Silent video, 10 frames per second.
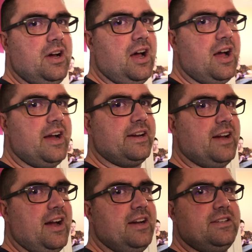Alright,
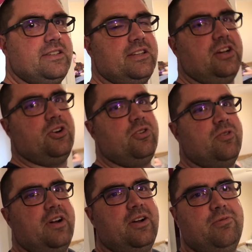guys, so
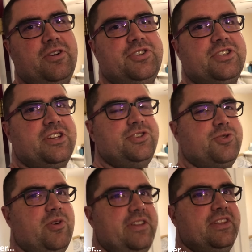uh, we're just
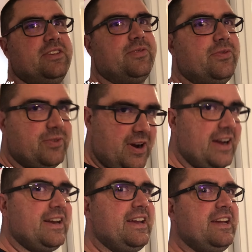enjoying this
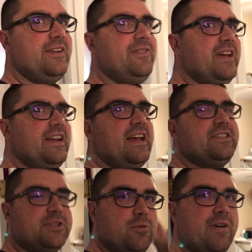Friday evening.
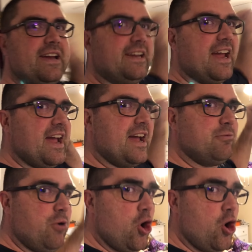It's the weekend!